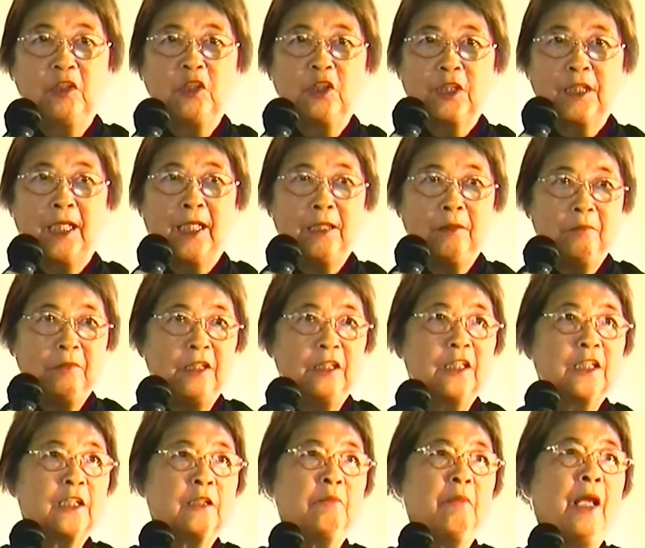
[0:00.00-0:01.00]
Kusai
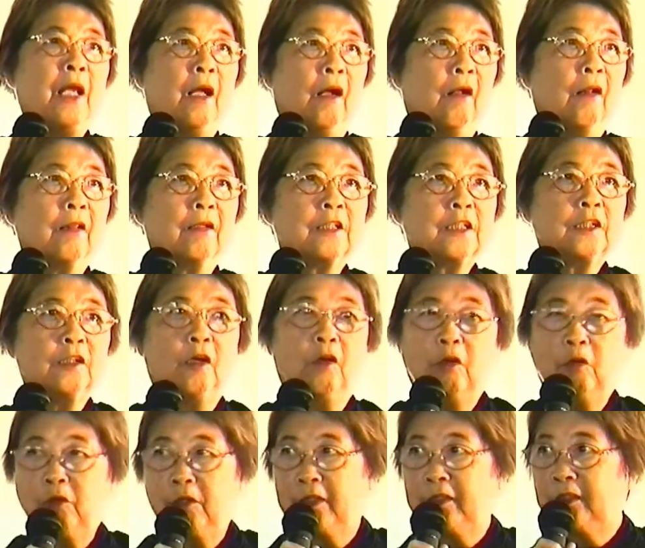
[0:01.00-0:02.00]
means smell.
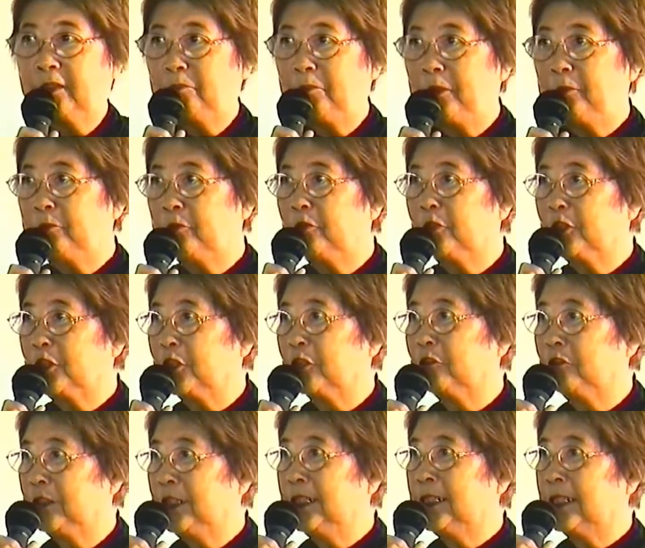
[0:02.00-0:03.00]
So when people want
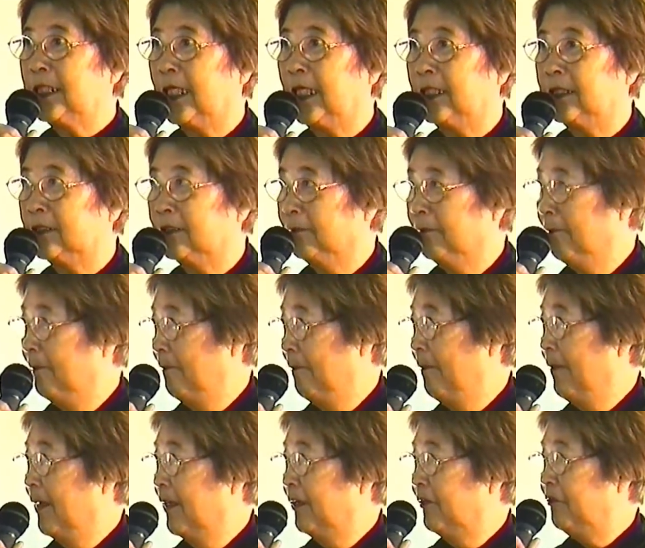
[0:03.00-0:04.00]
to criticize
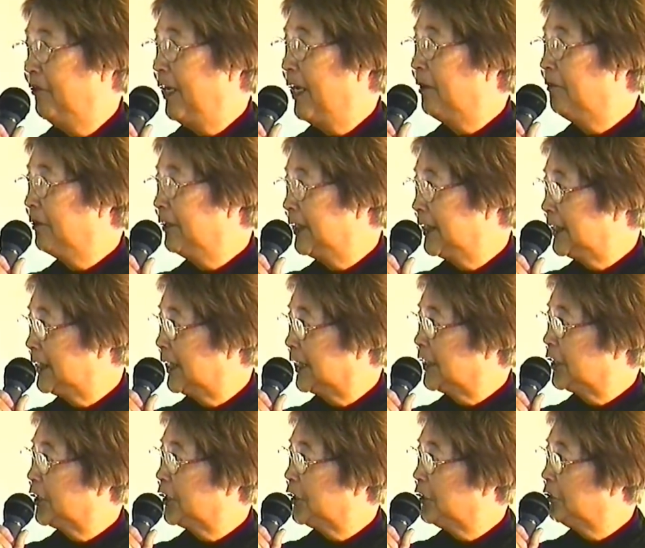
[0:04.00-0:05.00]
families
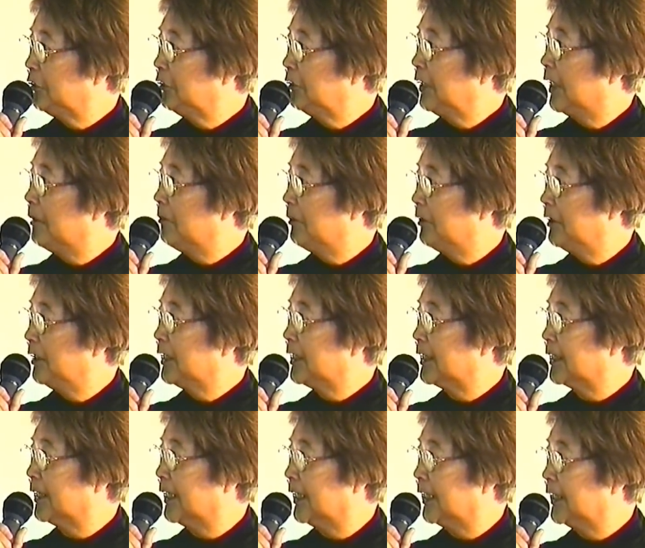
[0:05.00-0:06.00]
that's too
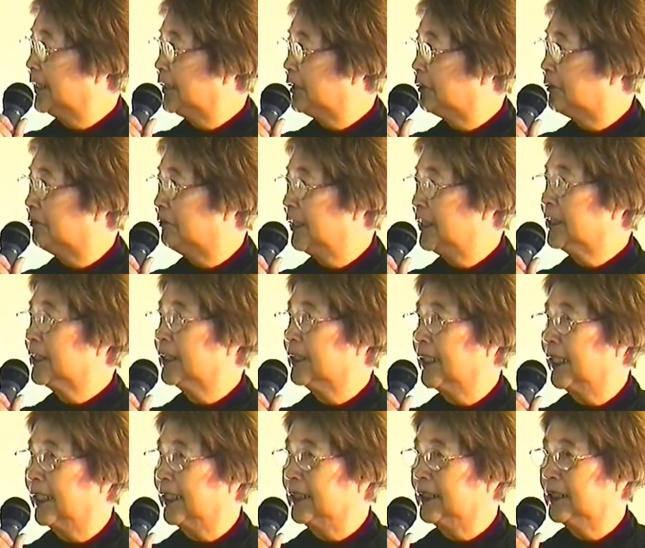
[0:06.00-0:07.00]
Americanized or
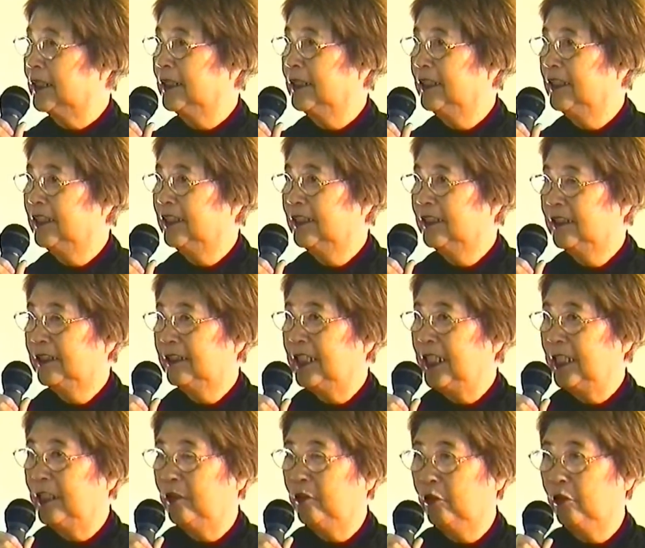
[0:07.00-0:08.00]
westernized,
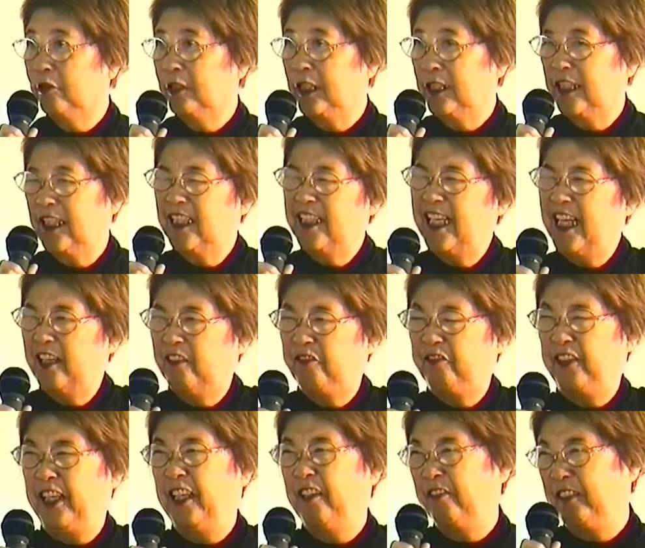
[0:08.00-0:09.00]
they call it,
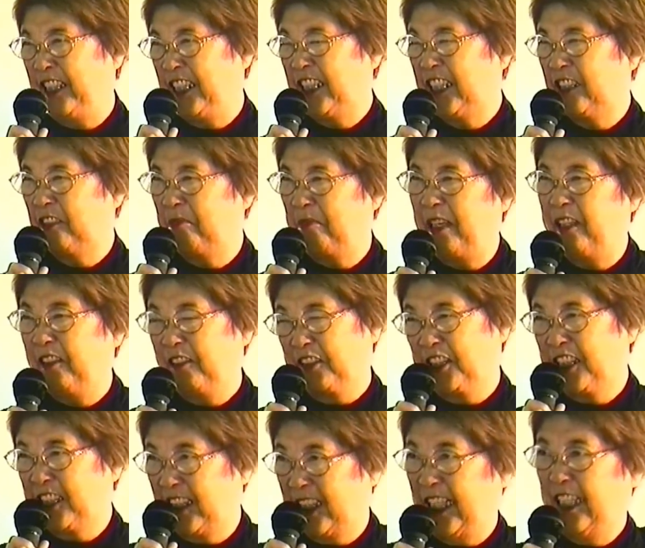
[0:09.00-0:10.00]
that family
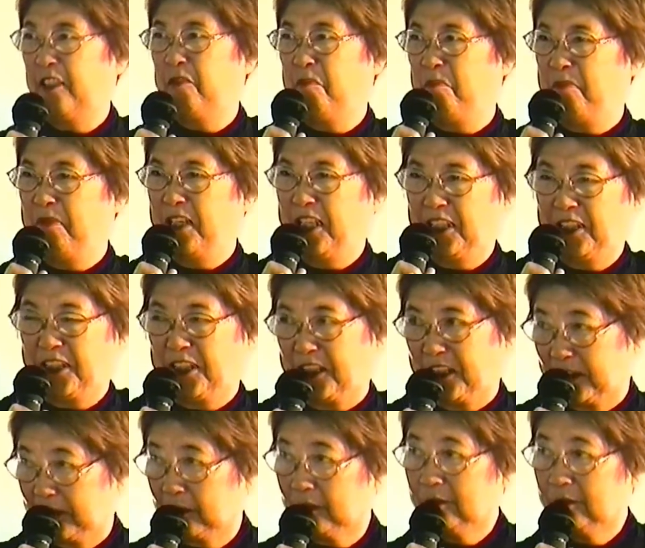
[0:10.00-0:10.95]
smells like butter.